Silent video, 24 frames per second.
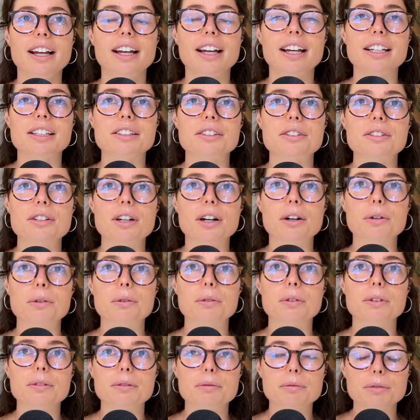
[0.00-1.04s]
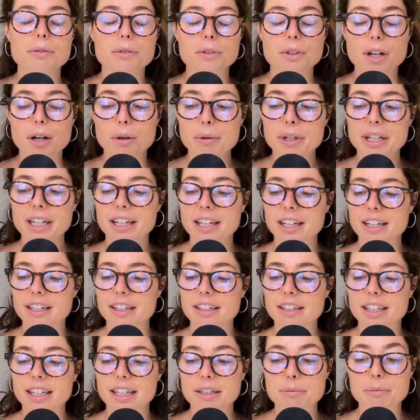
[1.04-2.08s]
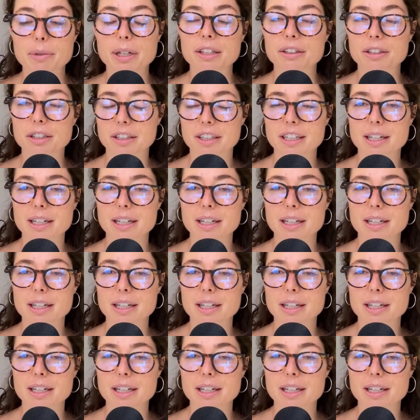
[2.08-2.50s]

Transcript: And so going in, and whether,